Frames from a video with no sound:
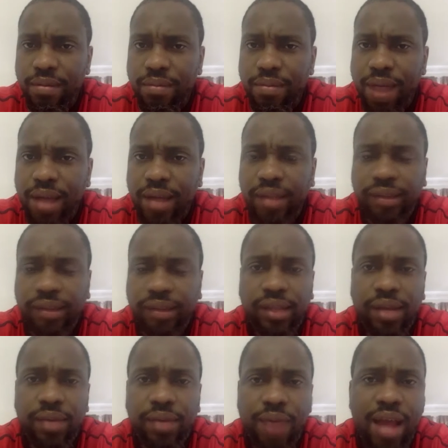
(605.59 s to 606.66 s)
but it's
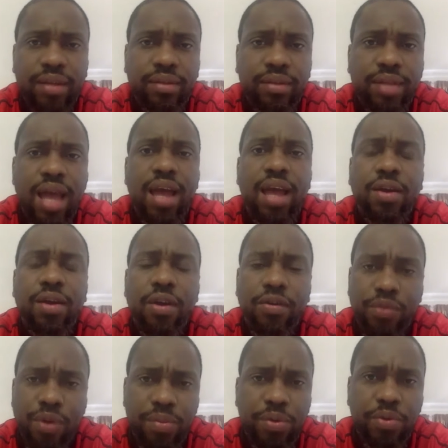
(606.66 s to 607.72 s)
a ragtag
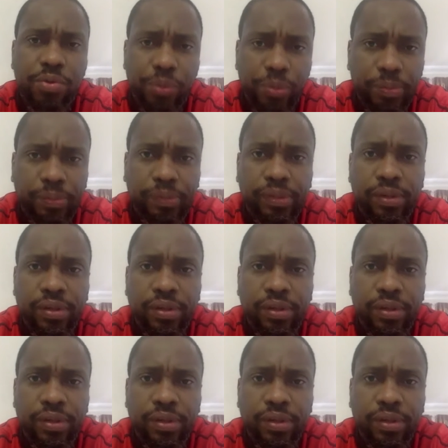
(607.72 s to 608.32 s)
of rebel groups